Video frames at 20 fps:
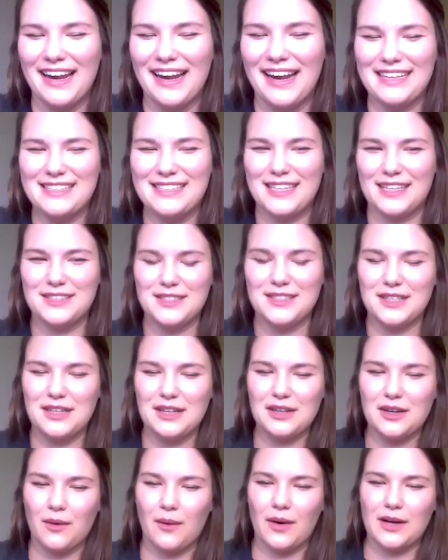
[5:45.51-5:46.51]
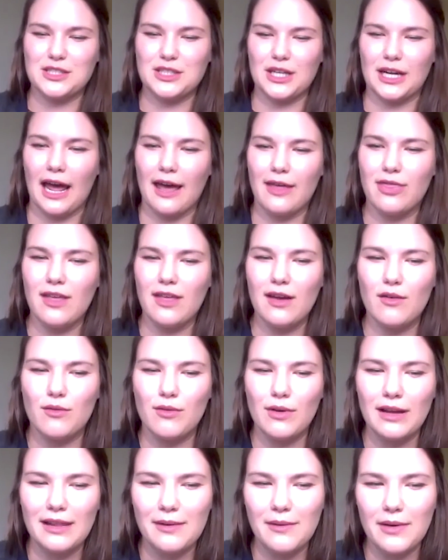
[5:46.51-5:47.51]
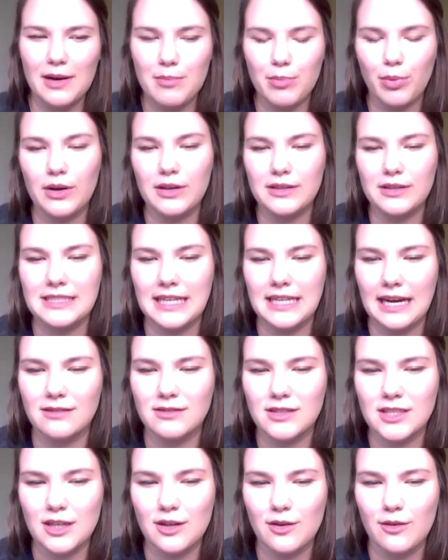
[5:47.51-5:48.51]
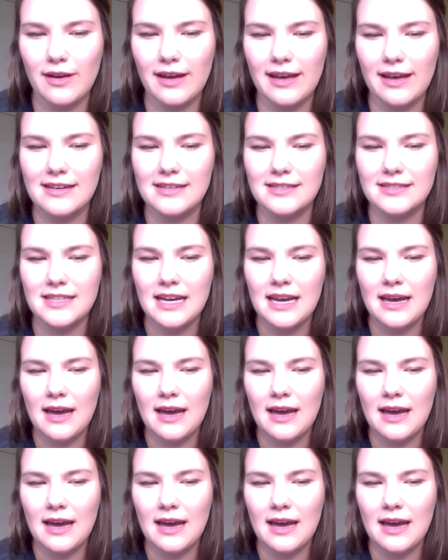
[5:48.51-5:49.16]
It's such a good question. I think really what it boils down to is